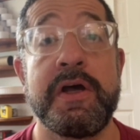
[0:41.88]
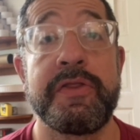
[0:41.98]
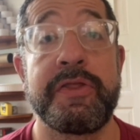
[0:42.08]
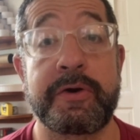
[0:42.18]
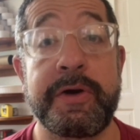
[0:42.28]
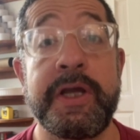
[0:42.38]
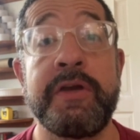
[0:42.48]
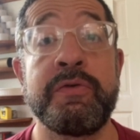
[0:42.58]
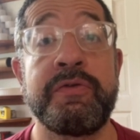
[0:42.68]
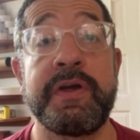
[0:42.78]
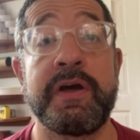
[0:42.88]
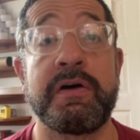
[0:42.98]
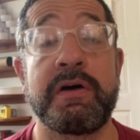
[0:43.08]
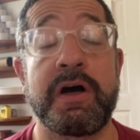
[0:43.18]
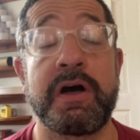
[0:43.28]
The Green New
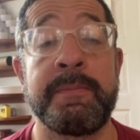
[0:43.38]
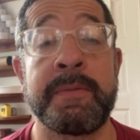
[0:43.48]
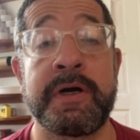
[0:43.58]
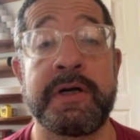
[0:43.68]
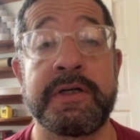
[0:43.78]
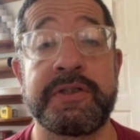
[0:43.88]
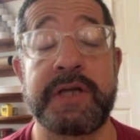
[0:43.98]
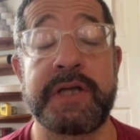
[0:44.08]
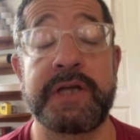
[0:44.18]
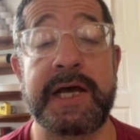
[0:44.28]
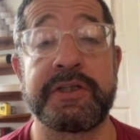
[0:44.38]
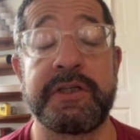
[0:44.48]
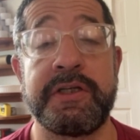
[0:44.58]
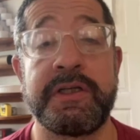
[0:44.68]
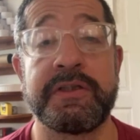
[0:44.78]
Deal emerged
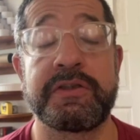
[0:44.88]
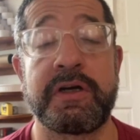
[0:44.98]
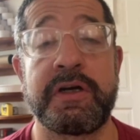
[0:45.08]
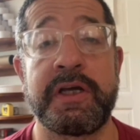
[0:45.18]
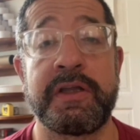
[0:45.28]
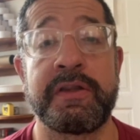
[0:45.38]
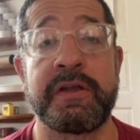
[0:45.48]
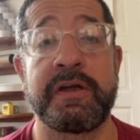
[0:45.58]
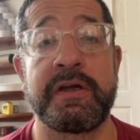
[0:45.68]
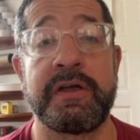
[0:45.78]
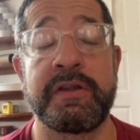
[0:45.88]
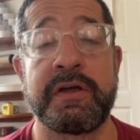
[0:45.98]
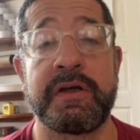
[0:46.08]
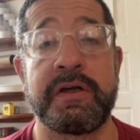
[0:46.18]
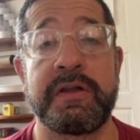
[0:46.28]
actually starting in
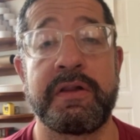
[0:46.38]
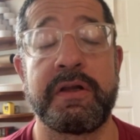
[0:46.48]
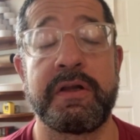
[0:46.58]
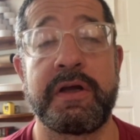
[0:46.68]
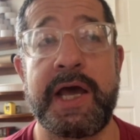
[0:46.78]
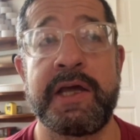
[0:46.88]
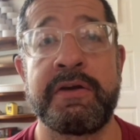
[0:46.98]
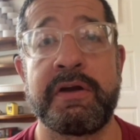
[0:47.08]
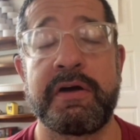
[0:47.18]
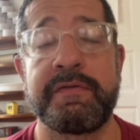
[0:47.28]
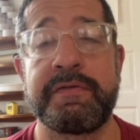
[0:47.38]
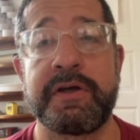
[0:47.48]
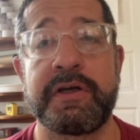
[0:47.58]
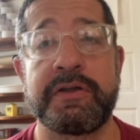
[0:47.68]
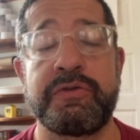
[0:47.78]
the end of
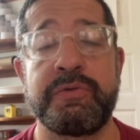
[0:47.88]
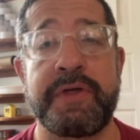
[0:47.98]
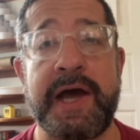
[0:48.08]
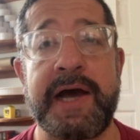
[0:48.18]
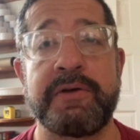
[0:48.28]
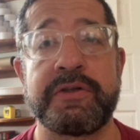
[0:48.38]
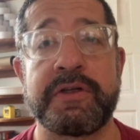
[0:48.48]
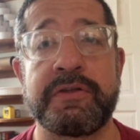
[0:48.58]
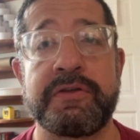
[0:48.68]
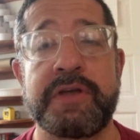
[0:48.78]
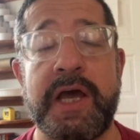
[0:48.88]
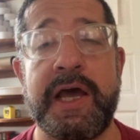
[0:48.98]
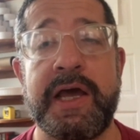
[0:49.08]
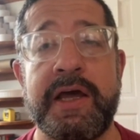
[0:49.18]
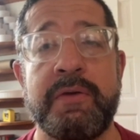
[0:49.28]
the 2000s
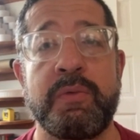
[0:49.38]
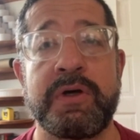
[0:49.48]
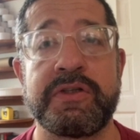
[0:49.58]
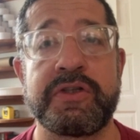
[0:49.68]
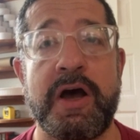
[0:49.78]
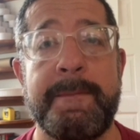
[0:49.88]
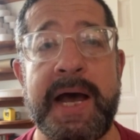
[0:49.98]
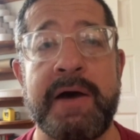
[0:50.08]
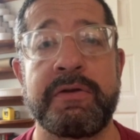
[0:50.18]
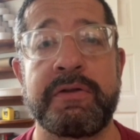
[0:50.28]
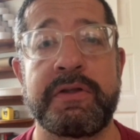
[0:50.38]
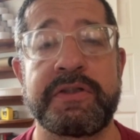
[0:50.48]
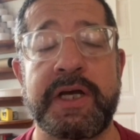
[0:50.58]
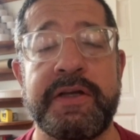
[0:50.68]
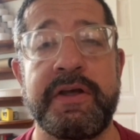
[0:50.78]
and was about this
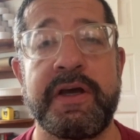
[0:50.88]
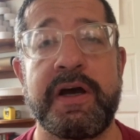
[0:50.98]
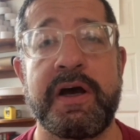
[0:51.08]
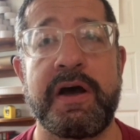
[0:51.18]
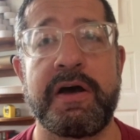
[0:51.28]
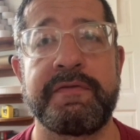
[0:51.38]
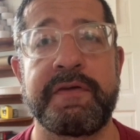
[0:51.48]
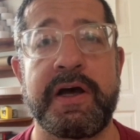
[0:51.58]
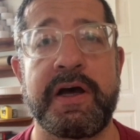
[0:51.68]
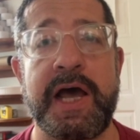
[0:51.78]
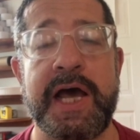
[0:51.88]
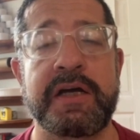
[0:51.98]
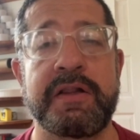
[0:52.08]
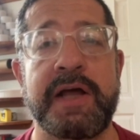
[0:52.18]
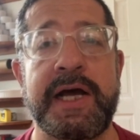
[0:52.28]
idea of
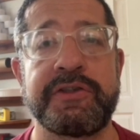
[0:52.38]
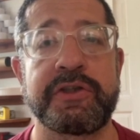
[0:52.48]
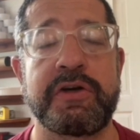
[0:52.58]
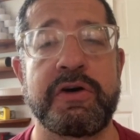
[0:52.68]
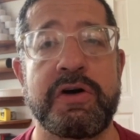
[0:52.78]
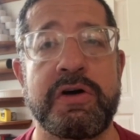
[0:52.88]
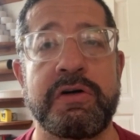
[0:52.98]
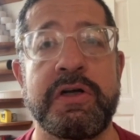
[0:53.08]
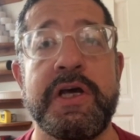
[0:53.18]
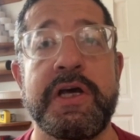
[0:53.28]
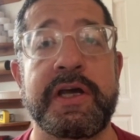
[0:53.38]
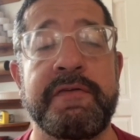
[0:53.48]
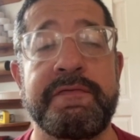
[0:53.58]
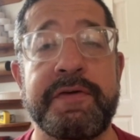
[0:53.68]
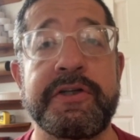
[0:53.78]
ecological
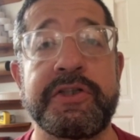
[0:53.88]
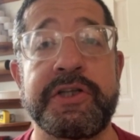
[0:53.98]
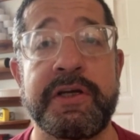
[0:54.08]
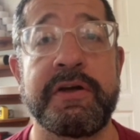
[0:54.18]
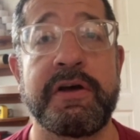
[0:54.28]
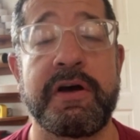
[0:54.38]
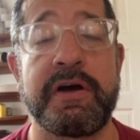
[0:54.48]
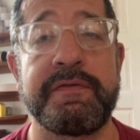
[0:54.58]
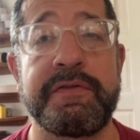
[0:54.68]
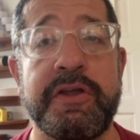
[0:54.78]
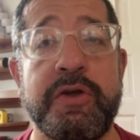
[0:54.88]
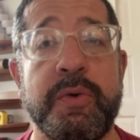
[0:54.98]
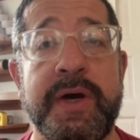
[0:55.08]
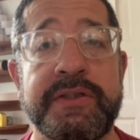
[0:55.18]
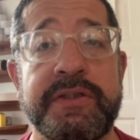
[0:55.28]
conversion of the U.S.